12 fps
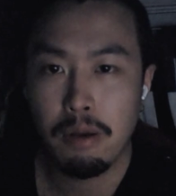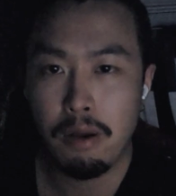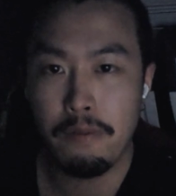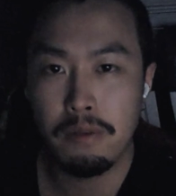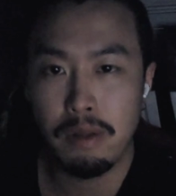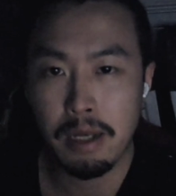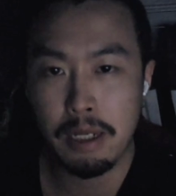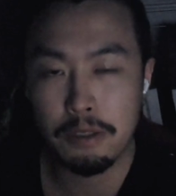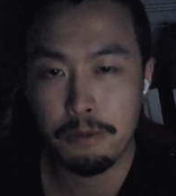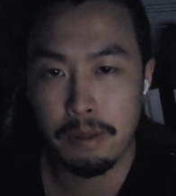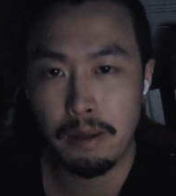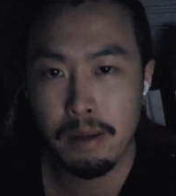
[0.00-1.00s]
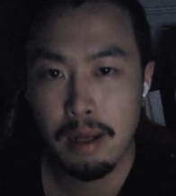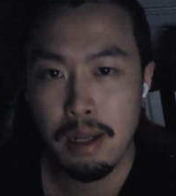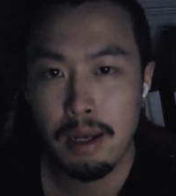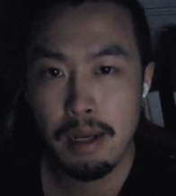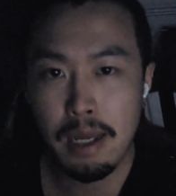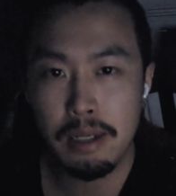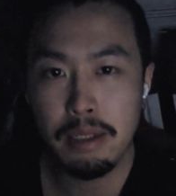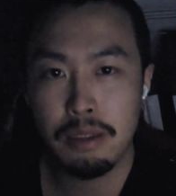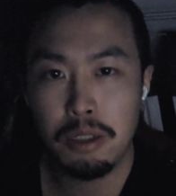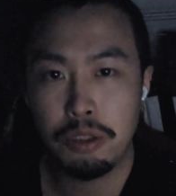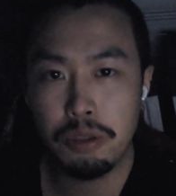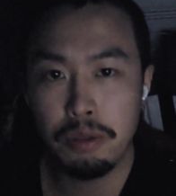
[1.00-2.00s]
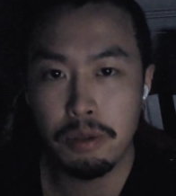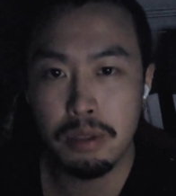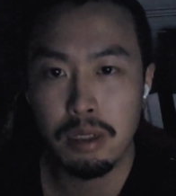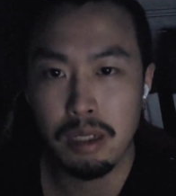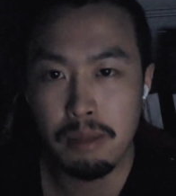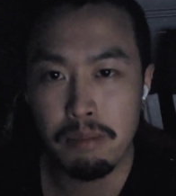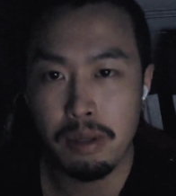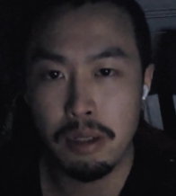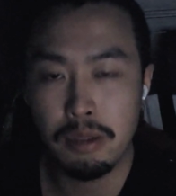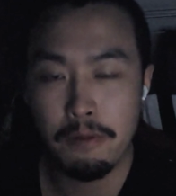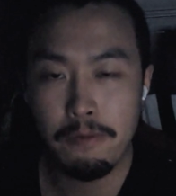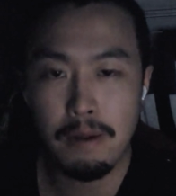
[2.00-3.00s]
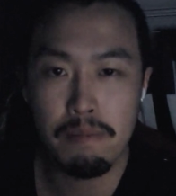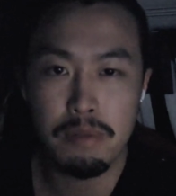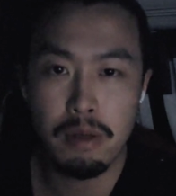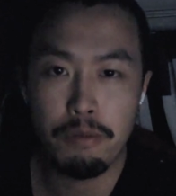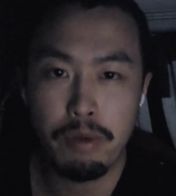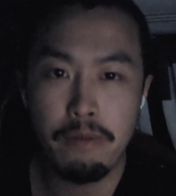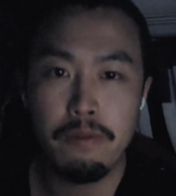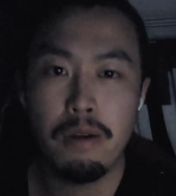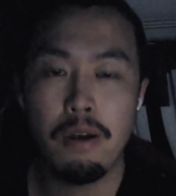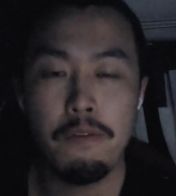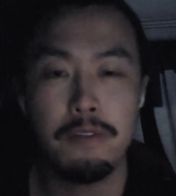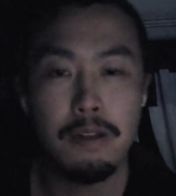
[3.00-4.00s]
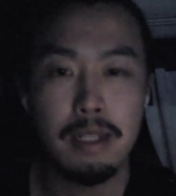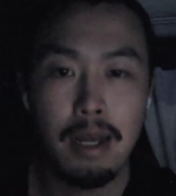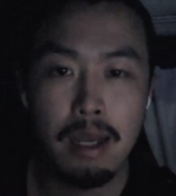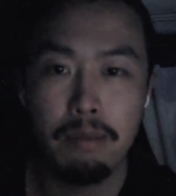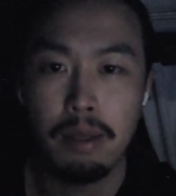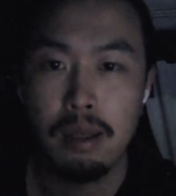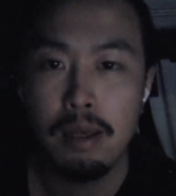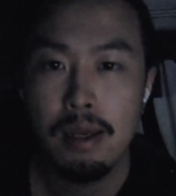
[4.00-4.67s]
of the history, letting the truth emerge from the river of the time.